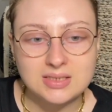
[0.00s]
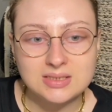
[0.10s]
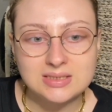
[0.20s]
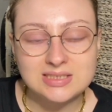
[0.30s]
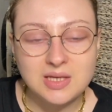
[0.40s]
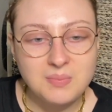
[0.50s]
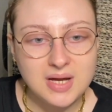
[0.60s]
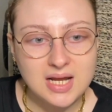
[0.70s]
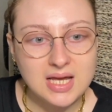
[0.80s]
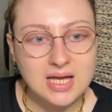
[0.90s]

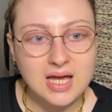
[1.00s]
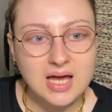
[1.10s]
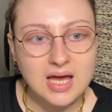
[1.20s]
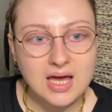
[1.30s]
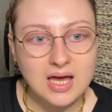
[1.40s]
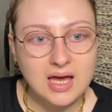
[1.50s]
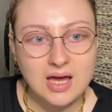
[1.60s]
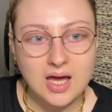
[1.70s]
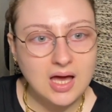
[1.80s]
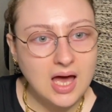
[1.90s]
Somebody
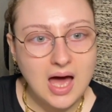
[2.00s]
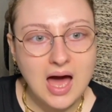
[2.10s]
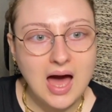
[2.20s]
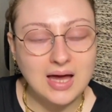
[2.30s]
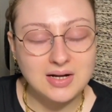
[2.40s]
had